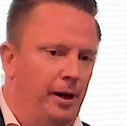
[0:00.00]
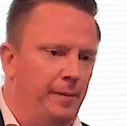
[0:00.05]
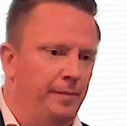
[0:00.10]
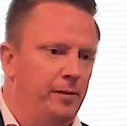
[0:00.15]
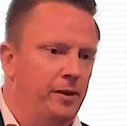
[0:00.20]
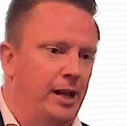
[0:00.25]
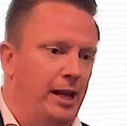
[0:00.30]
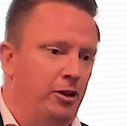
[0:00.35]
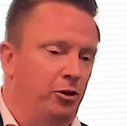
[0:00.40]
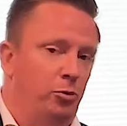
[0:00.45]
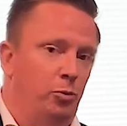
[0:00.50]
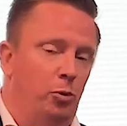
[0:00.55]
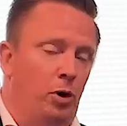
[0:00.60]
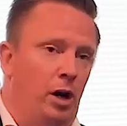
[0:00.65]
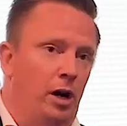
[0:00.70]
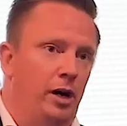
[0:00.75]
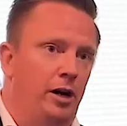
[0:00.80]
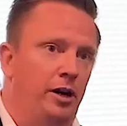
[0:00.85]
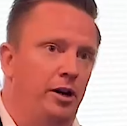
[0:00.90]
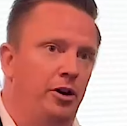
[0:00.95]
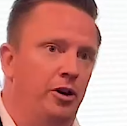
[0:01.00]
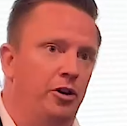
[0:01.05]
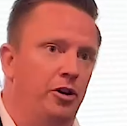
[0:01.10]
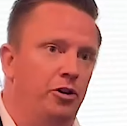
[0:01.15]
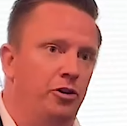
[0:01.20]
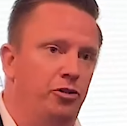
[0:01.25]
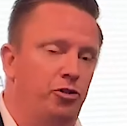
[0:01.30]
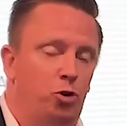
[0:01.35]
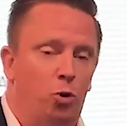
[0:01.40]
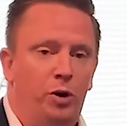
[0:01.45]

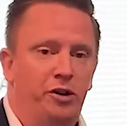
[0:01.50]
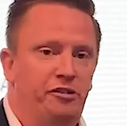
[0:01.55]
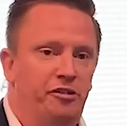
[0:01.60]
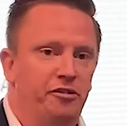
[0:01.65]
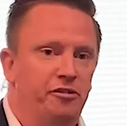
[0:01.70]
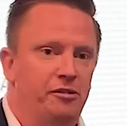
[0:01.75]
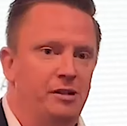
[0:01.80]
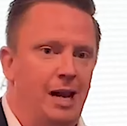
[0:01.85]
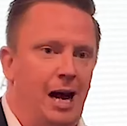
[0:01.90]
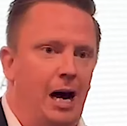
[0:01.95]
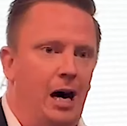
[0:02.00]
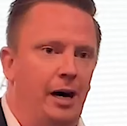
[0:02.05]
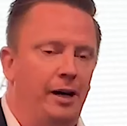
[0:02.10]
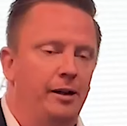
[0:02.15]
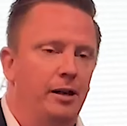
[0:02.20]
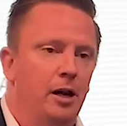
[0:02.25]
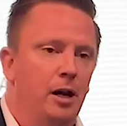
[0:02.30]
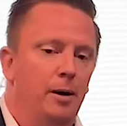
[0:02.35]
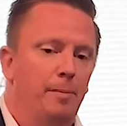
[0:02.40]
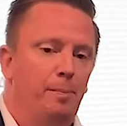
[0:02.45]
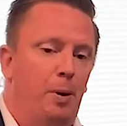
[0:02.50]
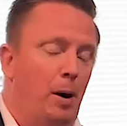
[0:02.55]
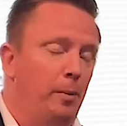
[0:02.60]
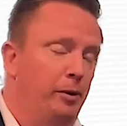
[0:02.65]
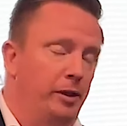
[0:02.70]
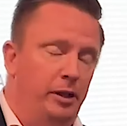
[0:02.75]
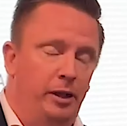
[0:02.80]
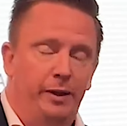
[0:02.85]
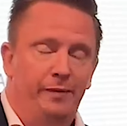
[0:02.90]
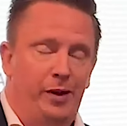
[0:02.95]
that choice is not
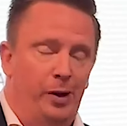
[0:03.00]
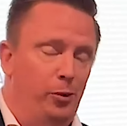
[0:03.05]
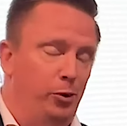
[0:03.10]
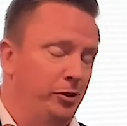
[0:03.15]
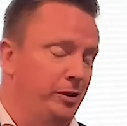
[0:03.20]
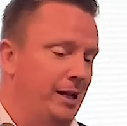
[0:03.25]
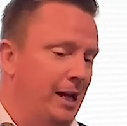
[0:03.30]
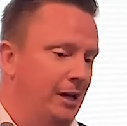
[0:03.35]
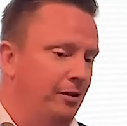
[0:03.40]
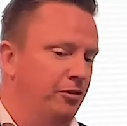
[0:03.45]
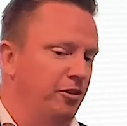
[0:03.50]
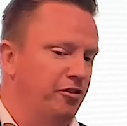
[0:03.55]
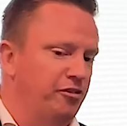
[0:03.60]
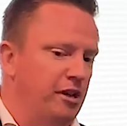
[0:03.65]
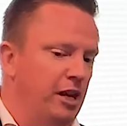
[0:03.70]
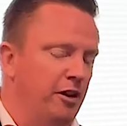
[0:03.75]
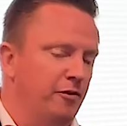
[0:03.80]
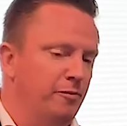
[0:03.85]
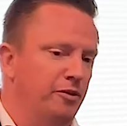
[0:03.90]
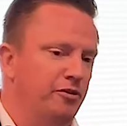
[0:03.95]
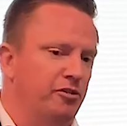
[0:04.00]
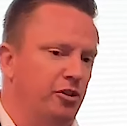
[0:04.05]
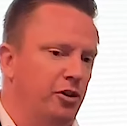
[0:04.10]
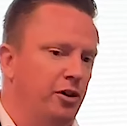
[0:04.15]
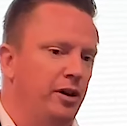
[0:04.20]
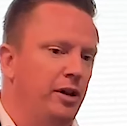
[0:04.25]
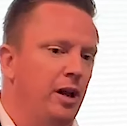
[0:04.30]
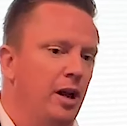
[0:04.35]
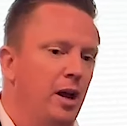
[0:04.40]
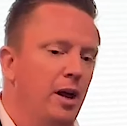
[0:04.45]
publicly available yet in the state of
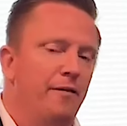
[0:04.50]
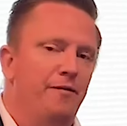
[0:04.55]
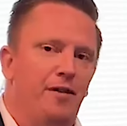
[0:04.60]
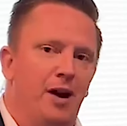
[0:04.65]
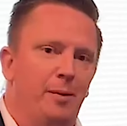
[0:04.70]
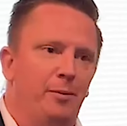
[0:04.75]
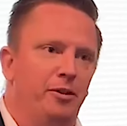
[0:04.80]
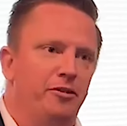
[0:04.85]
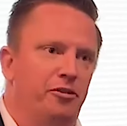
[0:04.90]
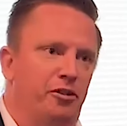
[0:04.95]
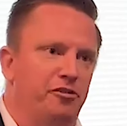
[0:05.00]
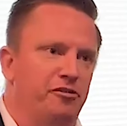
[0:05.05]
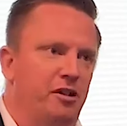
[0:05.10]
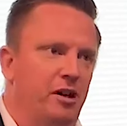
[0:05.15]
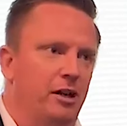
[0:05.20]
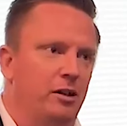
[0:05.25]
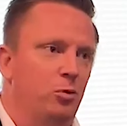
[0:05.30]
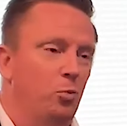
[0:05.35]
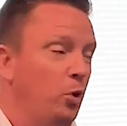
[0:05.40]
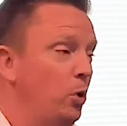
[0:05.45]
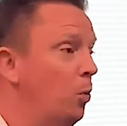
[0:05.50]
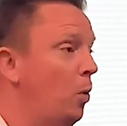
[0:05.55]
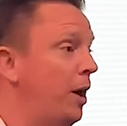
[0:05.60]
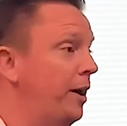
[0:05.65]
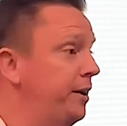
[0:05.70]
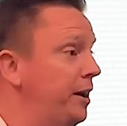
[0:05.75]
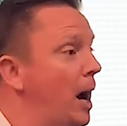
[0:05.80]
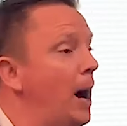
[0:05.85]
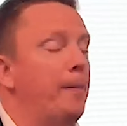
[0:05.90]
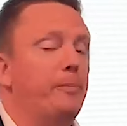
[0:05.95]
Missouri, families are saying, we want
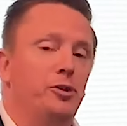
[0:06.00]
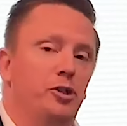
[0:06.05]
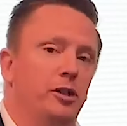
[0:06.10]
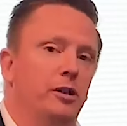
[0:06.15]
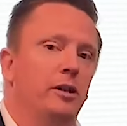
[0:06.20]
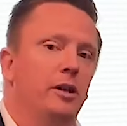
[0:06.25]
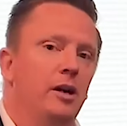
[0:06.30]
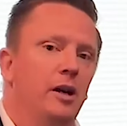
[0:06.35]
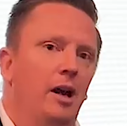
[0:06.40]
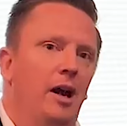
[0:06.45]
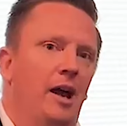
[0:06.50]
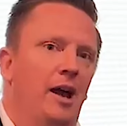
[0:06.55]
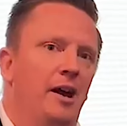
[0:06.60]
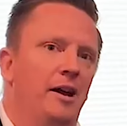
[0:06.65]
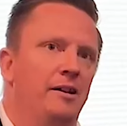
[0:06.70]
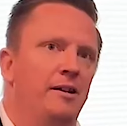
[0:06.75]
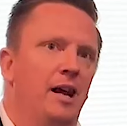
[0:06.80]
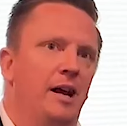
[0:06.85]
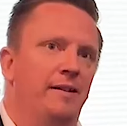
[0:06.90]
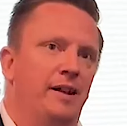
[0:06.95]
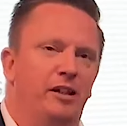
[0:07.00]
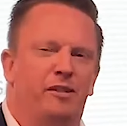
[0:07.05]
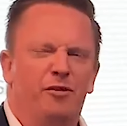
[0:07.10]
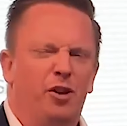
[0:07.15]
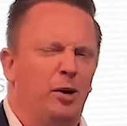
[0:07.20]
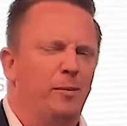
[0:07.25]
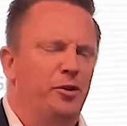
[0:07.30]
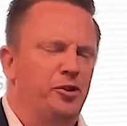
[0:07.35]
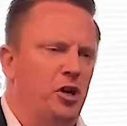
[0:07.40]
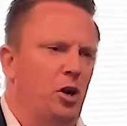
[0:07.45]
an option. And that's
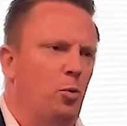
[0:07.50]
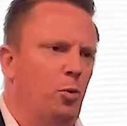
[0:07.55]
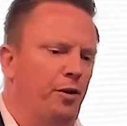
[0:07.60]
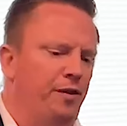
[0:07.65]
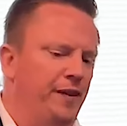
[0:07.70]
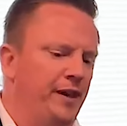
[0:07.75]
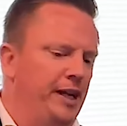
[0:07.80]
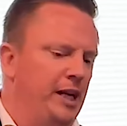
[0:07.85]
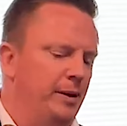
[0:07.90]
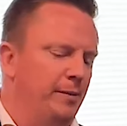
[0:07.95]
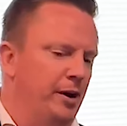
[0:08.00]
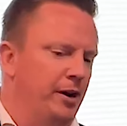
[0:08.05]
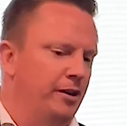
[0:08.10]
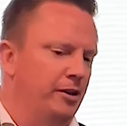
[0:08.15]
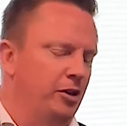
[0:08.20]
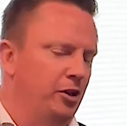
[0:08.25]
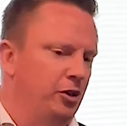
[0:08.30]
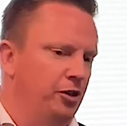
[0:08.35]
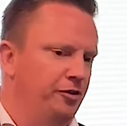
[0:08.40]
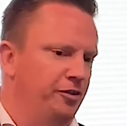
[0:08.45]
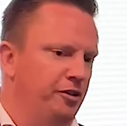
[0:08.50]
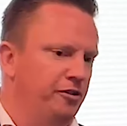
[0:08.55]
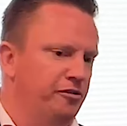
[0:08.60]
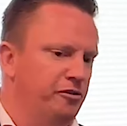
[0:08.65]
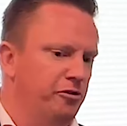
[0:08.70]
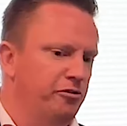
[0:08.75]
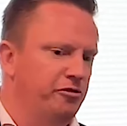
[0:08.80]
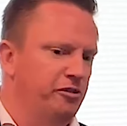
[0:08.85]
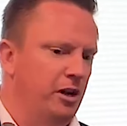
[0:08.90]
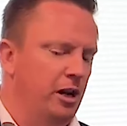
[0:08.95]
very much how we're thinking about it here at the
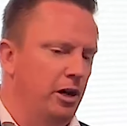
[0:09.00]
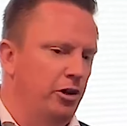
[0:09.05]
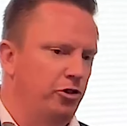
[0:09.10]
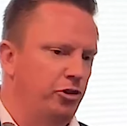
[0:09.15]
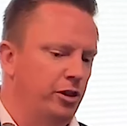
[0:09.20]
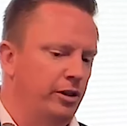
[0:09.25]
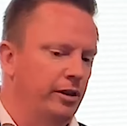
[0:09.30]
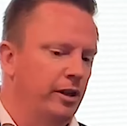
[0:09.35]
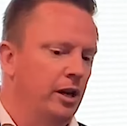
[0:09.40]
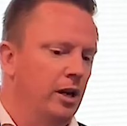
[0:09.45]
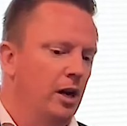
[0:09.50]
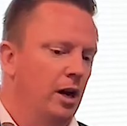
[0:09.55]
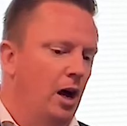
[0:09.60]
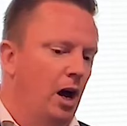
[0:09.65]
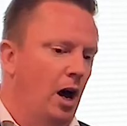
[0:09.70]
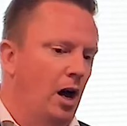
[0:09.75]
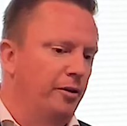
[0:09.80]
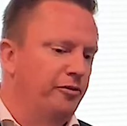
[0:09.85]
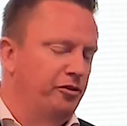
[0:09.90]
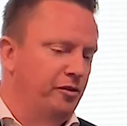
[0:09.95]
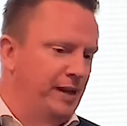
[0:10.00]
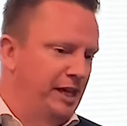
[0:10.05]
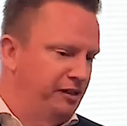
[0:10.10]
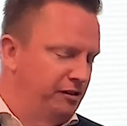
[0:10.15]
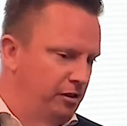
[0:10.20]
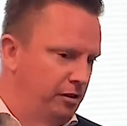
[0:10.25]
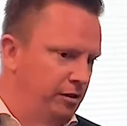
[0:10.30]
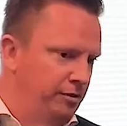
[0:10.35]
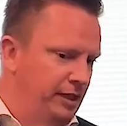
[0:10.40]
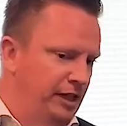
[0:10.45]
association. So that's
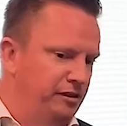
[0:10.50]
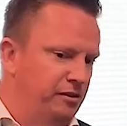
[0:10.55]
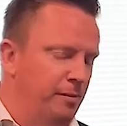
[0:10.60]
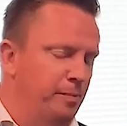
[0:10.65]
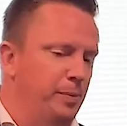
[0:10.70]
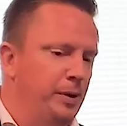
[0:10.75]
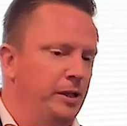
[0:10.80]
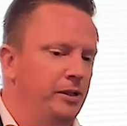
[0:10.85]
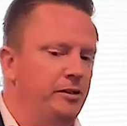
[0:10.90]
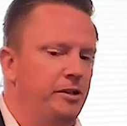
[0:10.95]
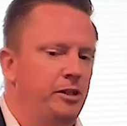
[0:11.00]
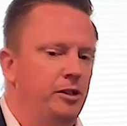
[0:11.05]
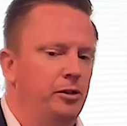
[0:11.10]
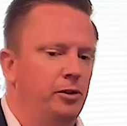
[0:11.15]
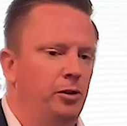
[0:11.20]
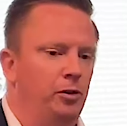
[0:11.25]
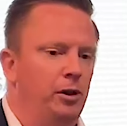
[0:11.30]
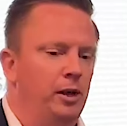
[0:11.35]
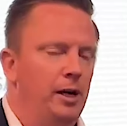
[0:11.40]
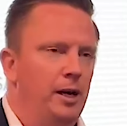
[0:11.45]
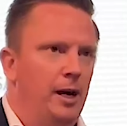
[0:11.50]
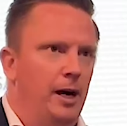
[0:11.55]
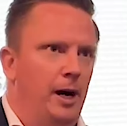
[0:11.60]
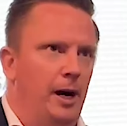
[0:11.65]
a big deal.